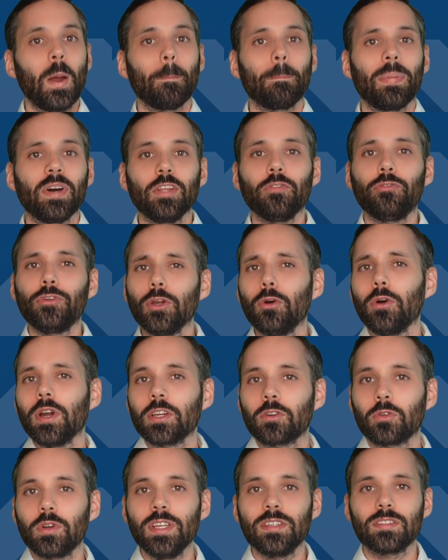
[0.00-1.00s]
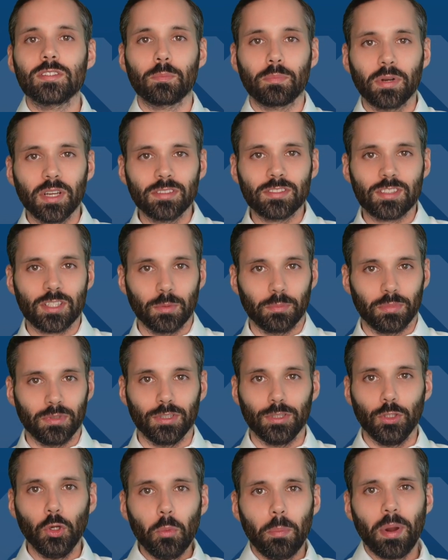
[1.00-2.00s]
But if you increase the
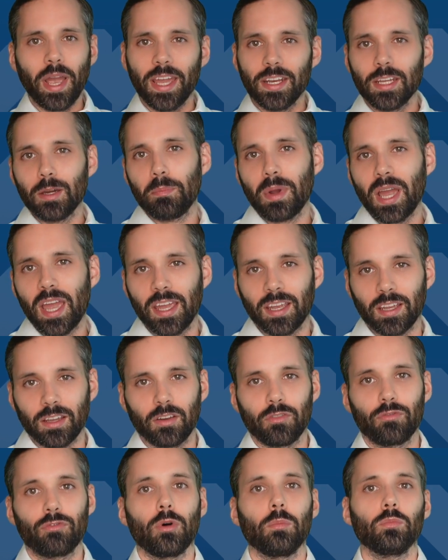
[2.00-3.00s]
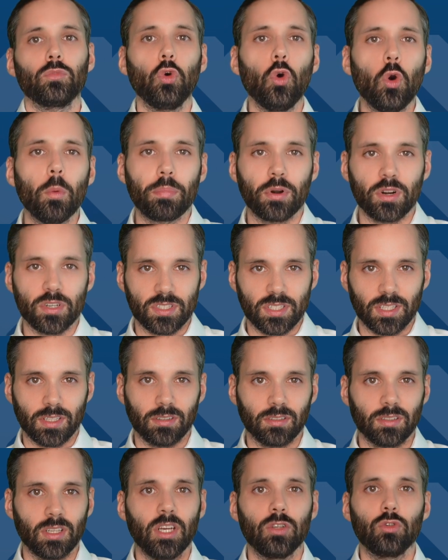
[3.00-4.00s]
principal you pay the bank from
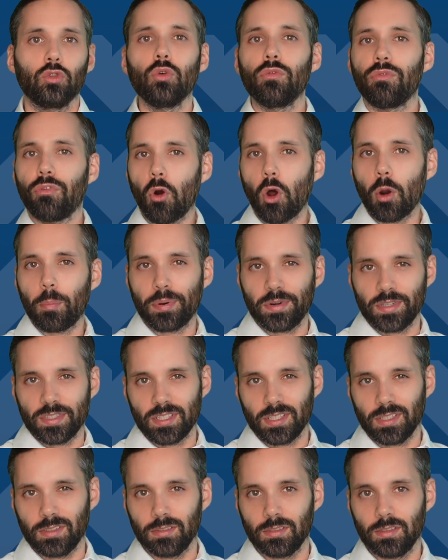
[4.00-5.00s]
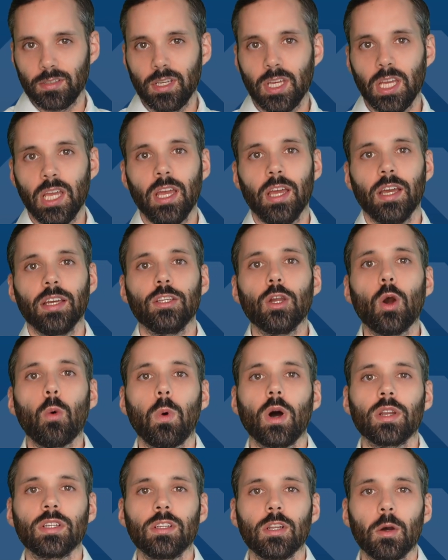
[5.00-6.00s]
2% to 4%, your
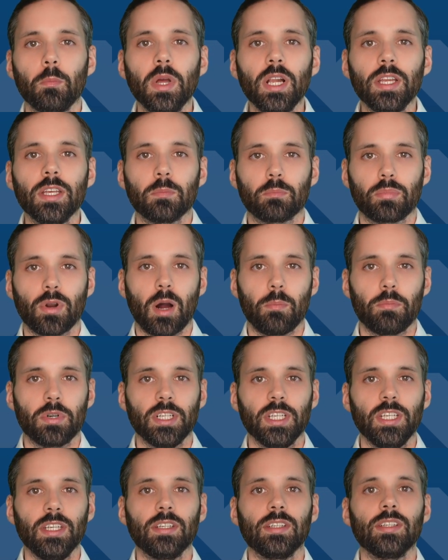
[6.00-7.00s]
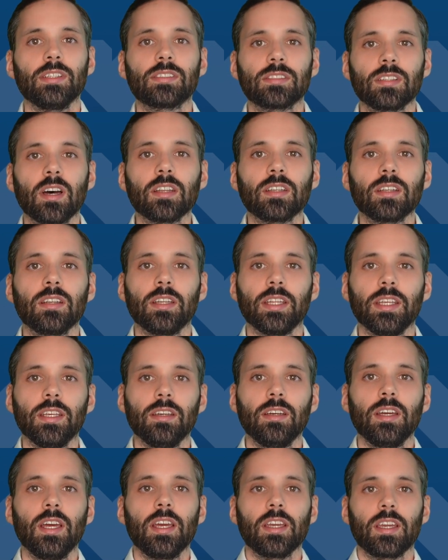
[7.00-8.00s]
1 in a million property is
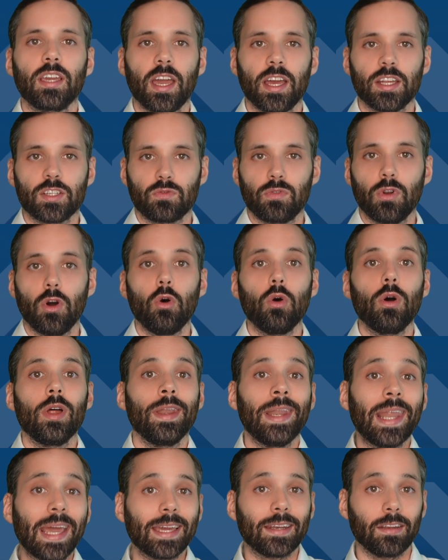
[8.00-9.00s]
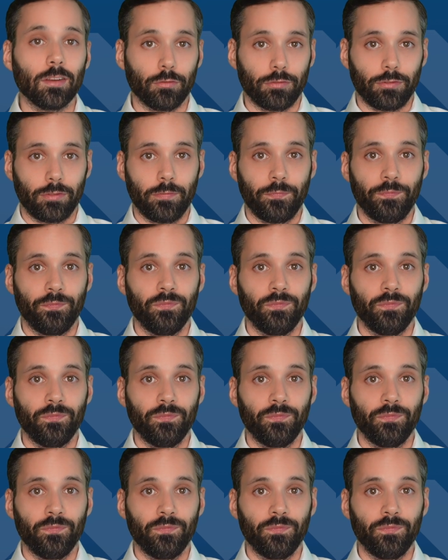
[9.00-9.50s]
suddenly cash flow negative,